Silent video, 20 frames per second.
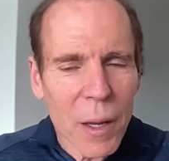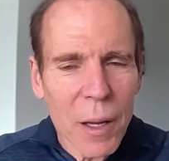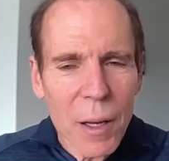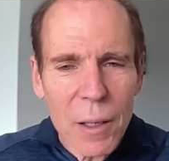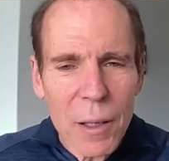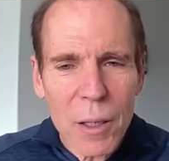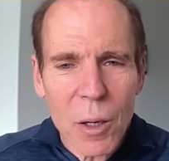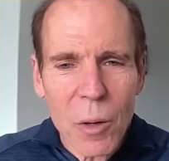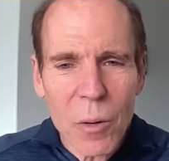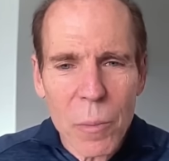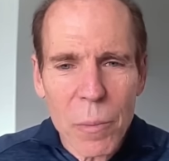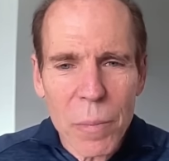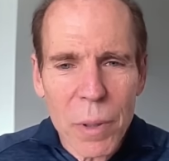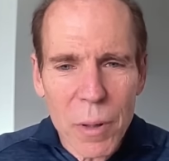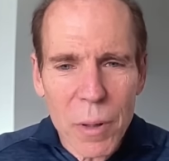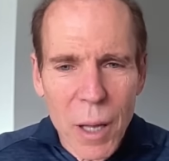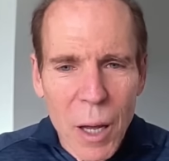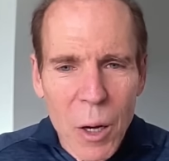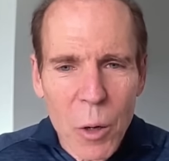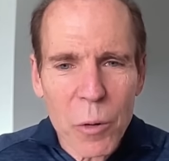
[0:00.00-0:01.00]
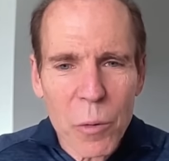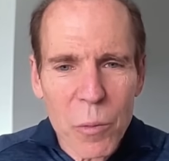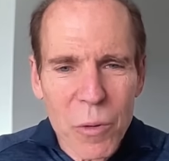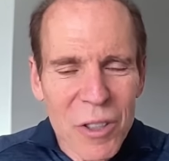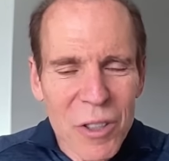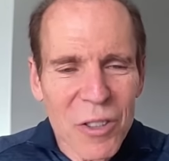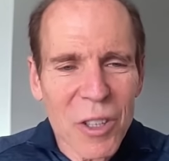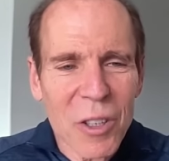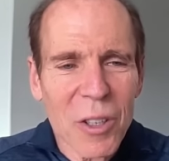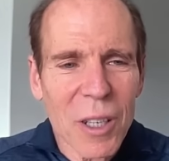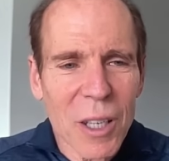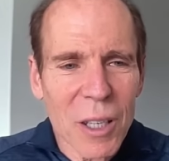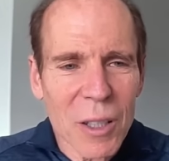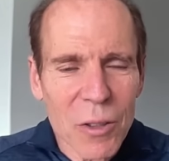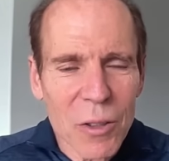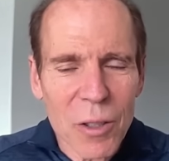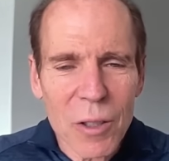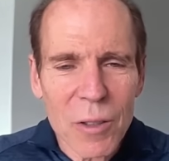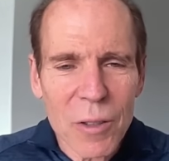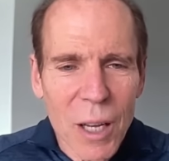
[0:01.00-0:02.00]
You know, the, the health
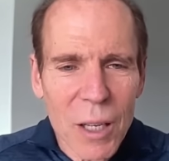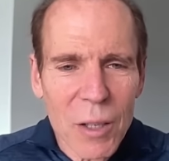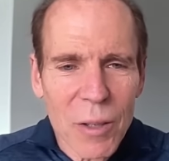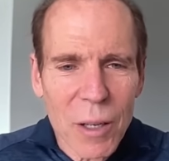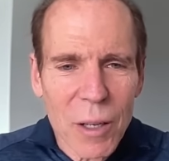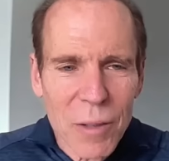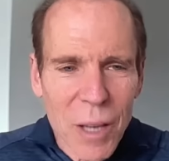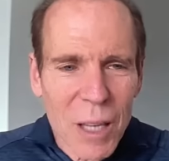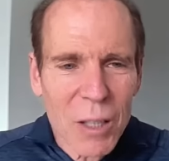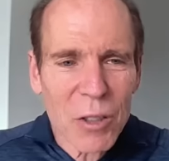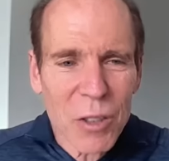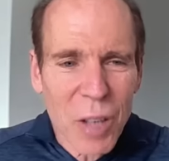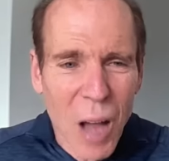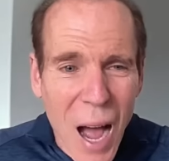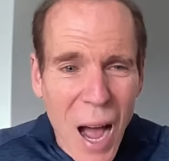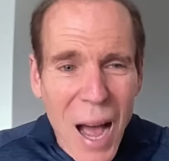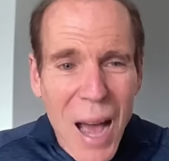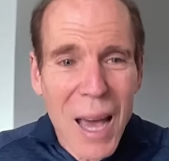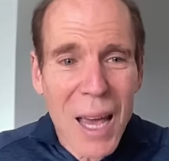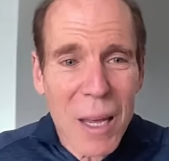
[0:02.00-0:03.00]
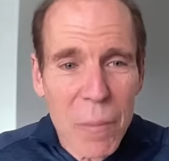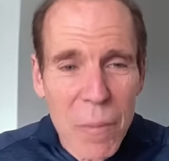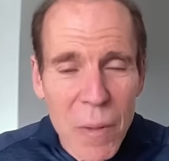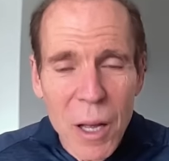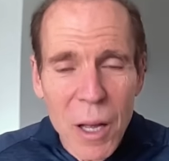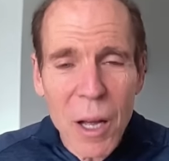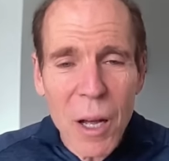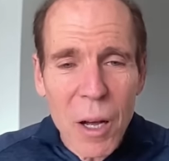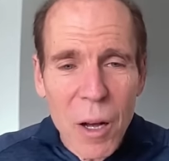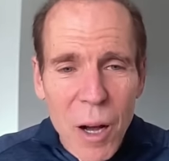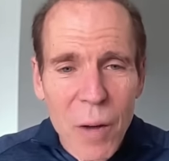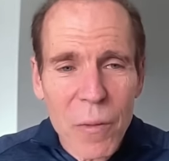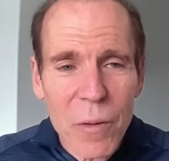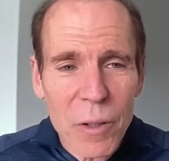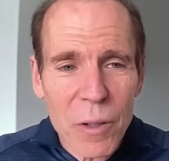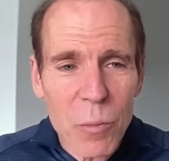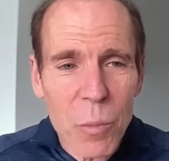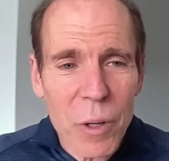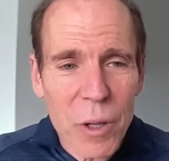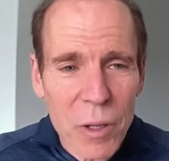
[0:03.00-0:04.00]
resilience, and it takes and it takes time of
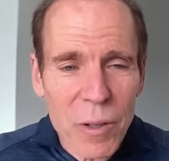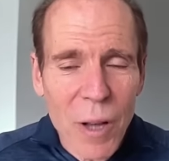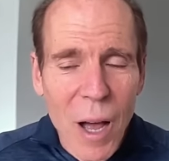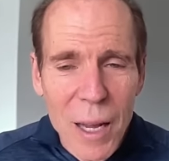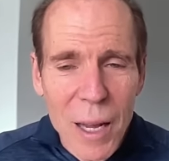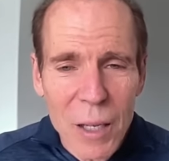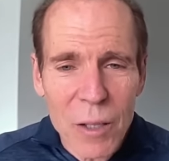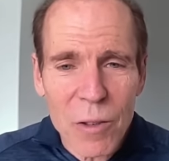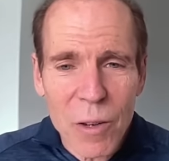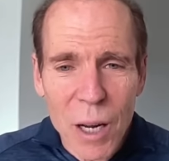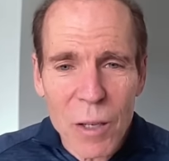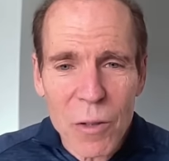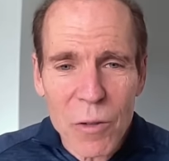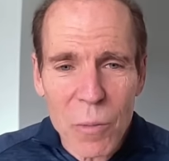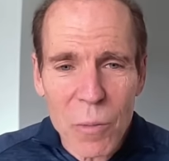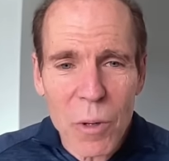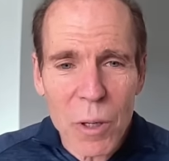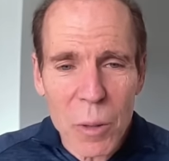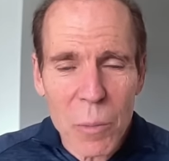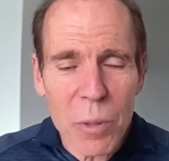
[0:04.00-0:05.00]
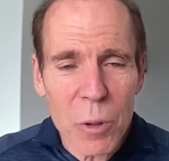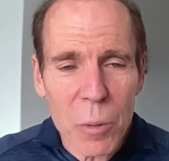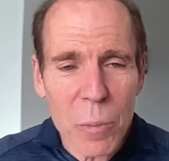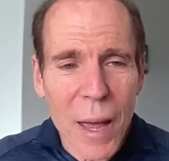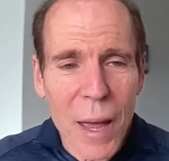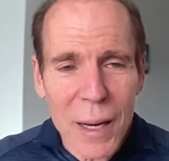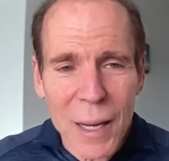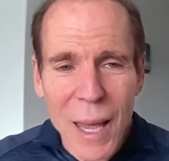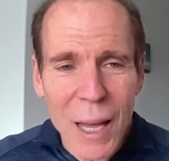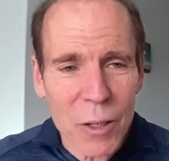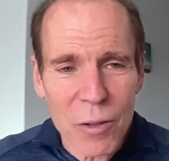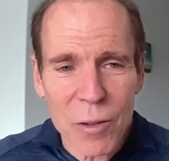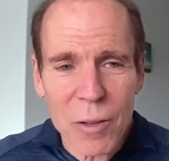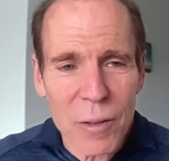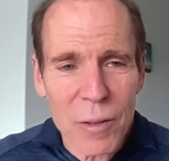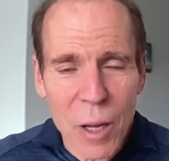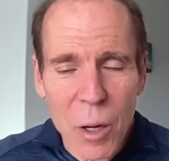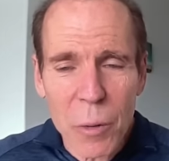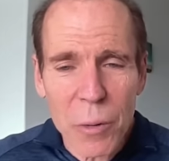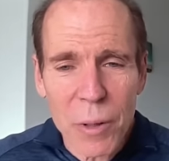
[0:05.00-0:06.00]
the with the diet change to really build back
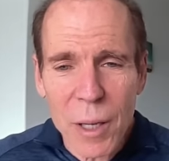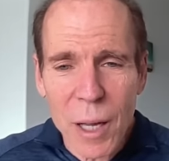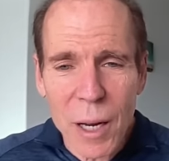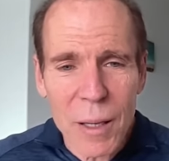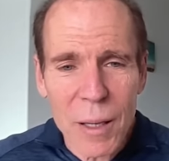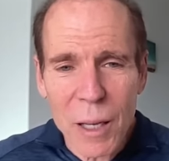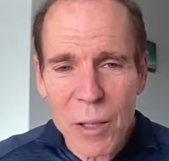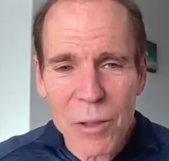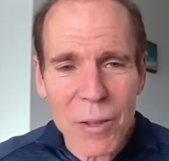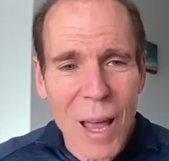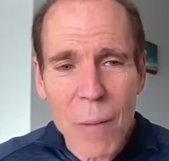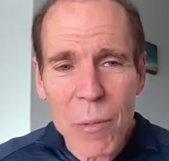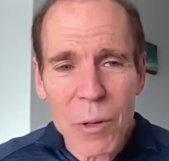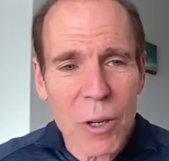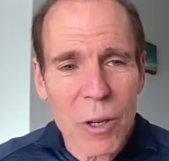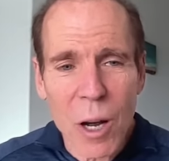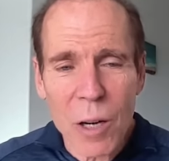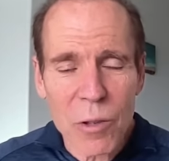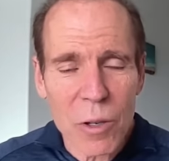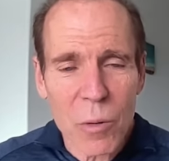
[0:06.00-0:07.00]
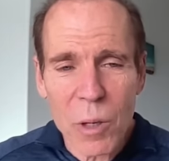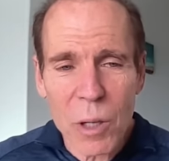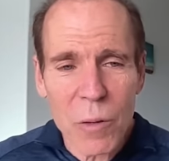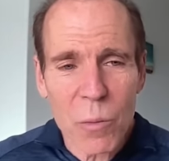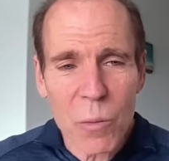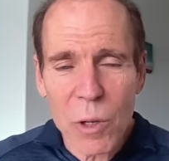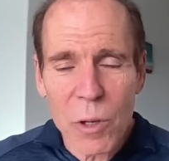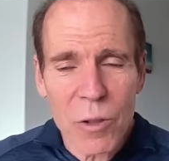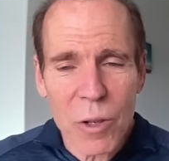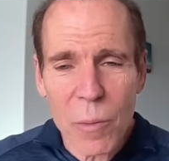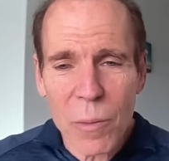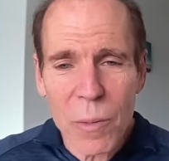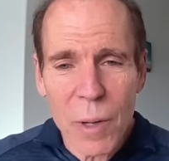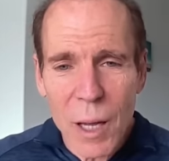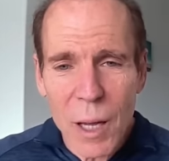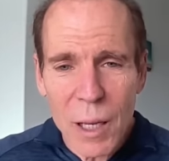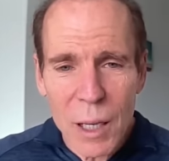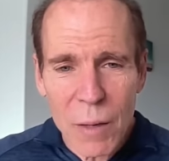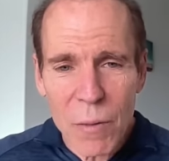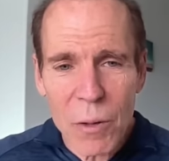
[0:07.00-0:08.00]
excellent health again. And they sabotage it even with some
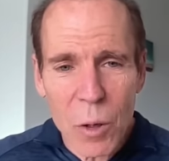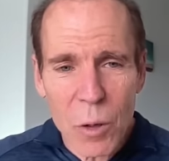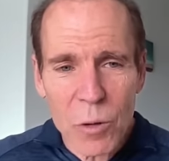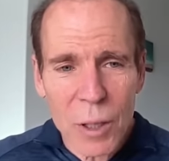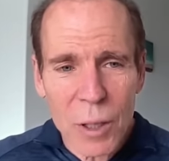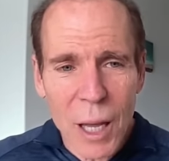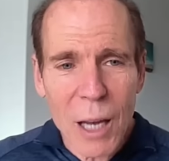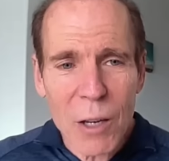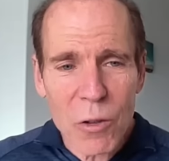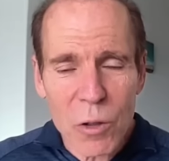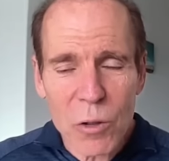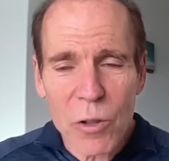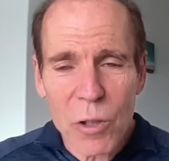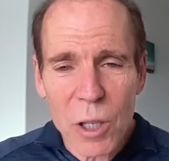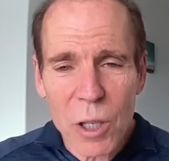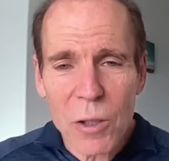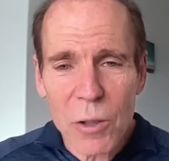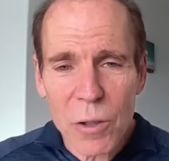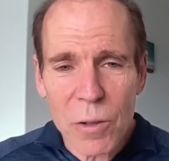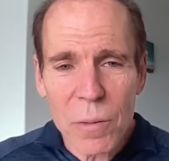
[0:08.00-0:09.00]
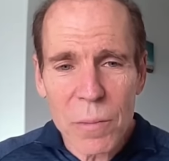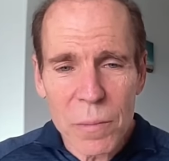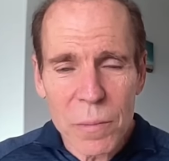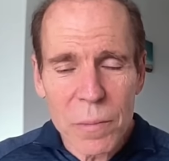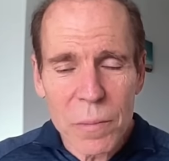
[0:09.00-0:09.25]
even those occasional cheats.